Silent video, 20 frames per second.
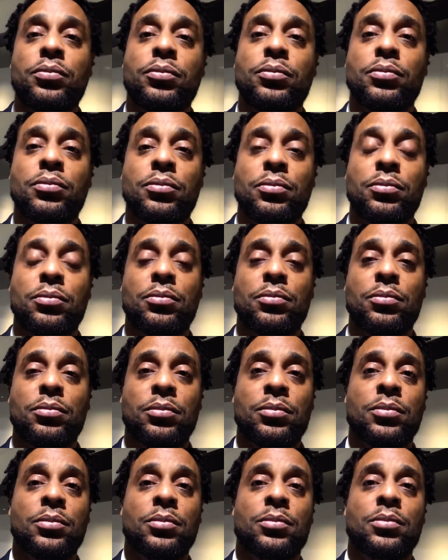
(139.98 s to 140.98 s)

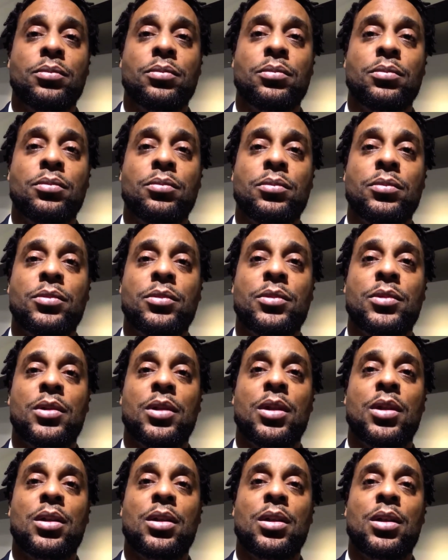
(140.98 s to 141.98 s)
[no speech]